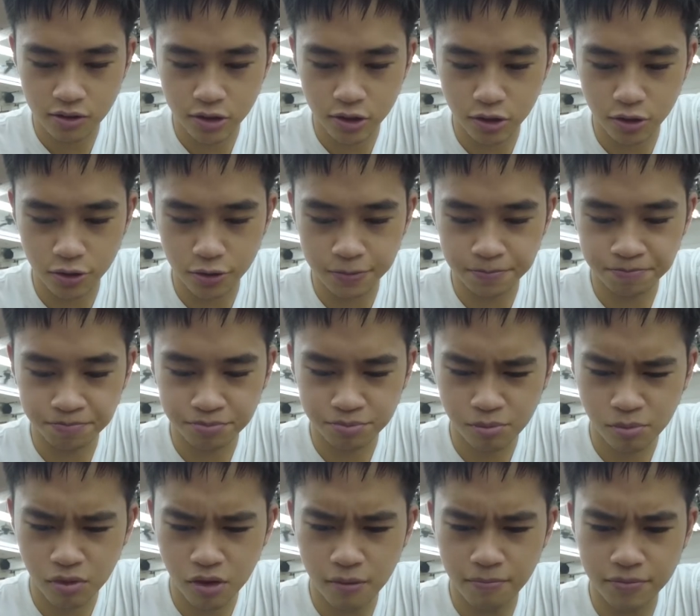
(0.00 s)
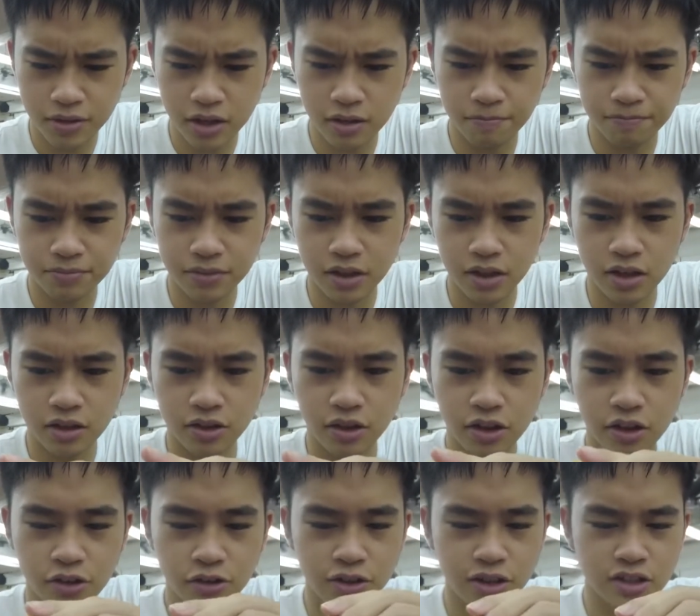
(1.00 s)
So yeah, you
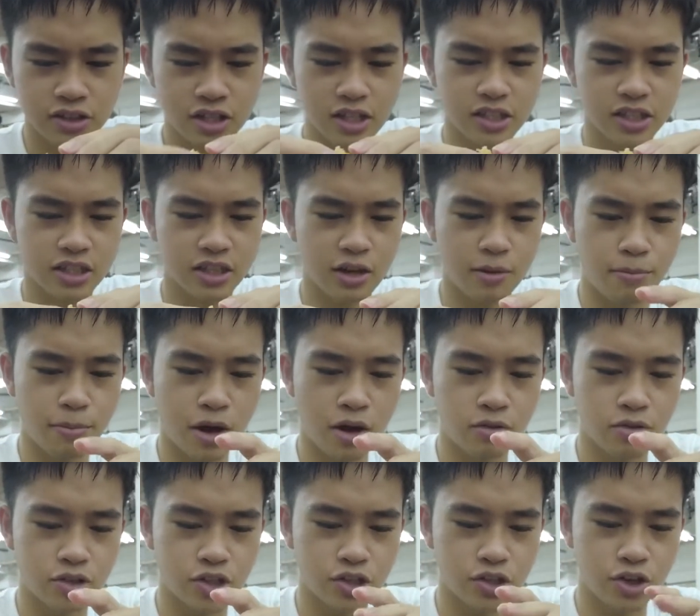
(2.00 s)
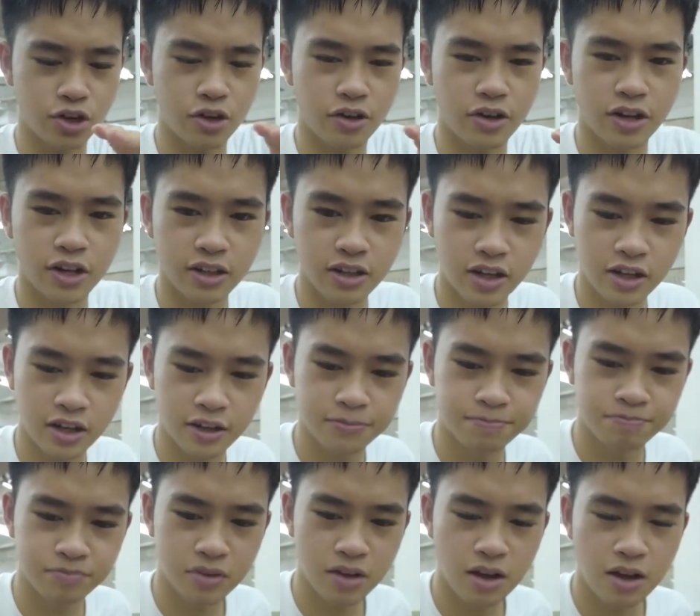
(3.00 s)
can really taste like the brown sugar in it, and then
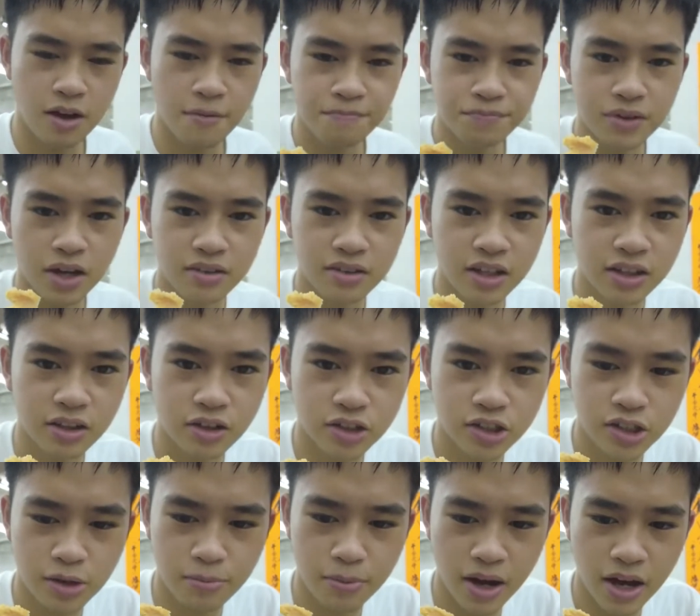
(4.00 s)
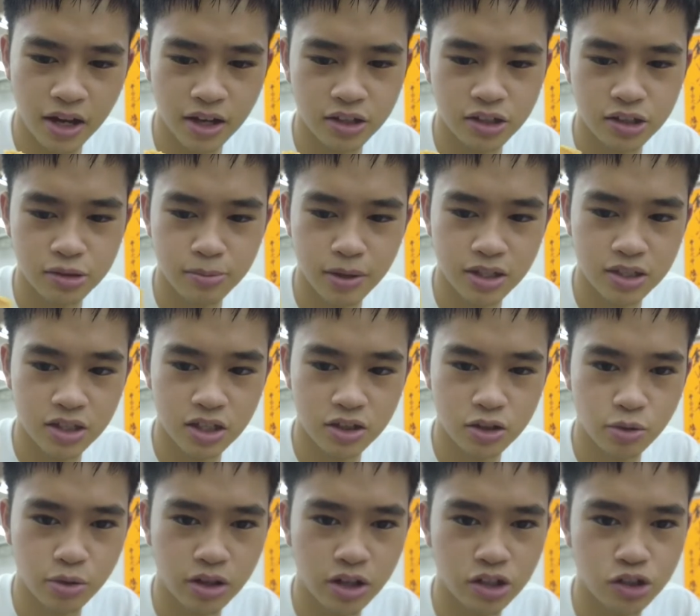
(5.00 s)
I think there's some eggs mixed
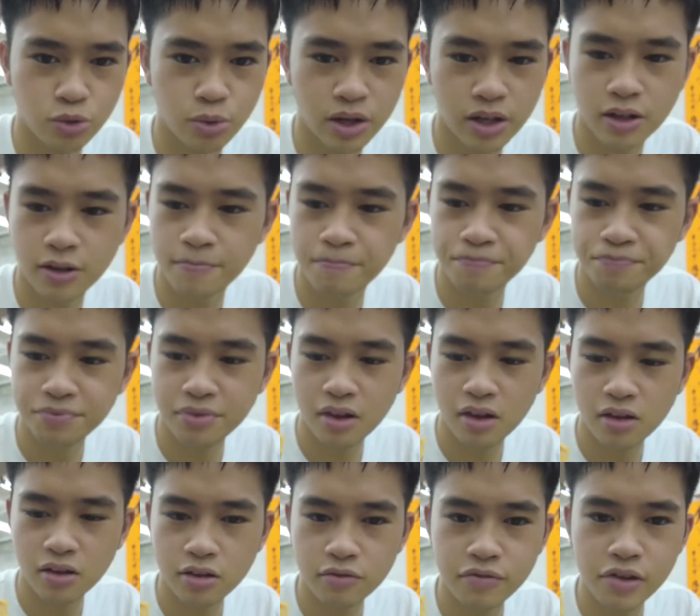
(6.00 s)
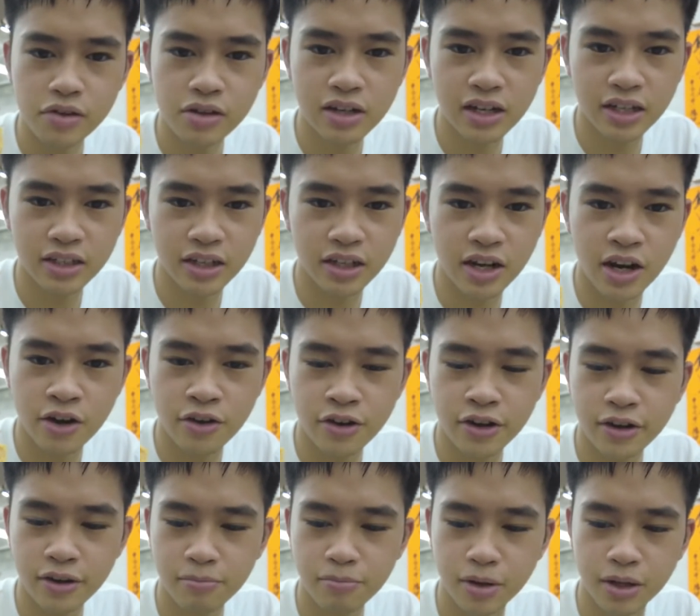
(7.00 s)
into it as well. Very light and
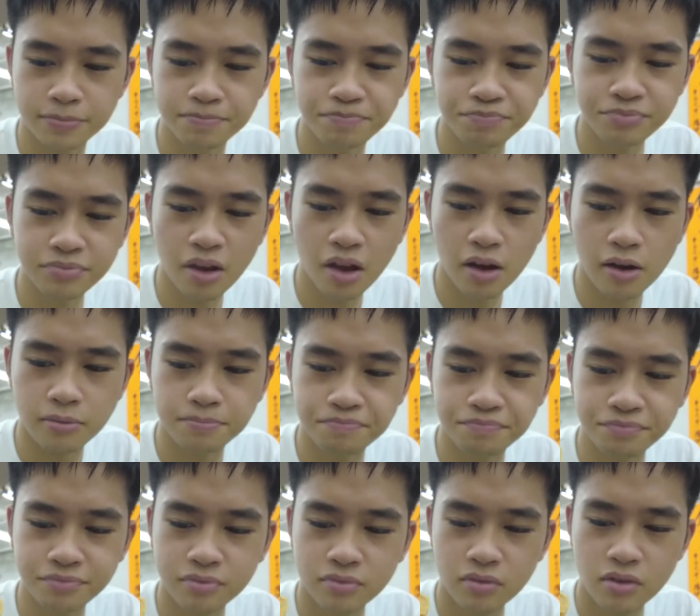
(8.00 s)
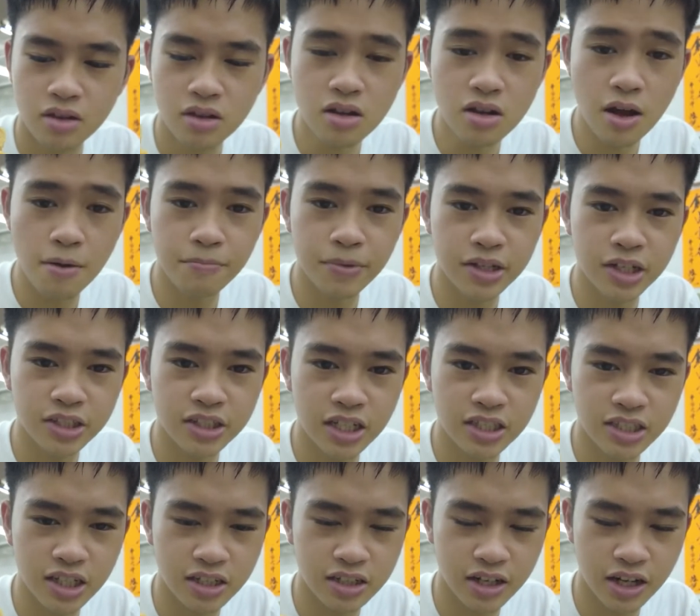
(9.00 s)
airy, but it just
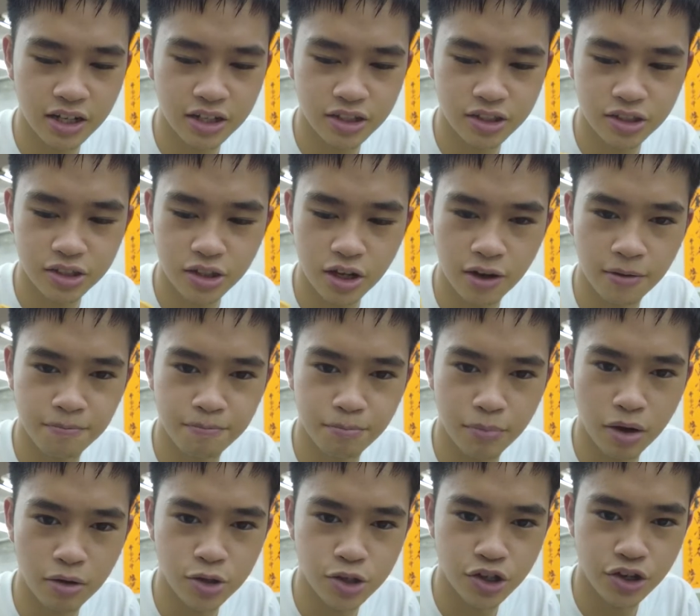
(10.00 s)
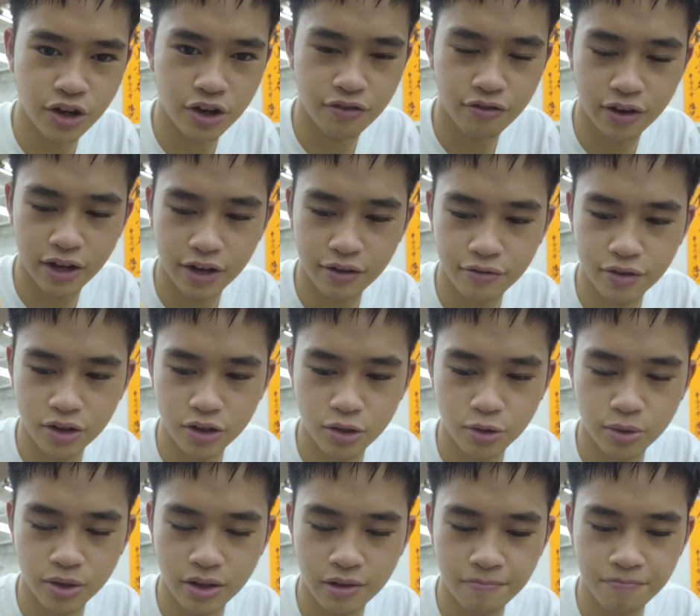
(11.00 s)
has that nice brown sugar flavor
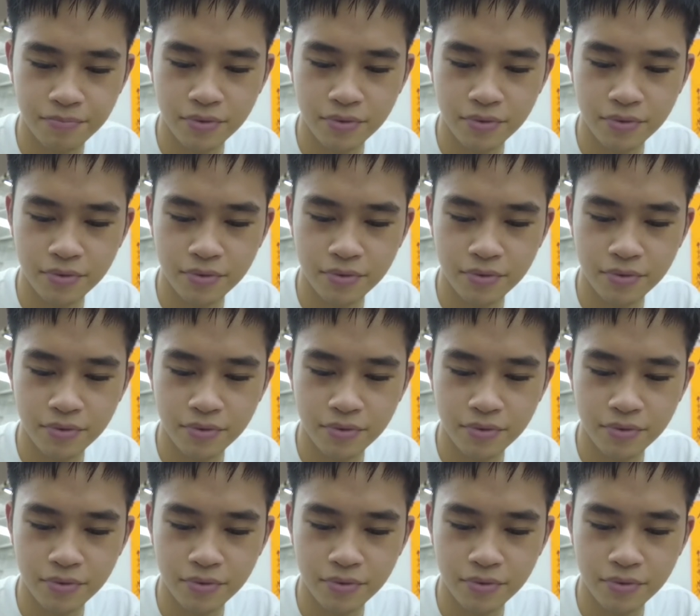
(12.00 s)
to it.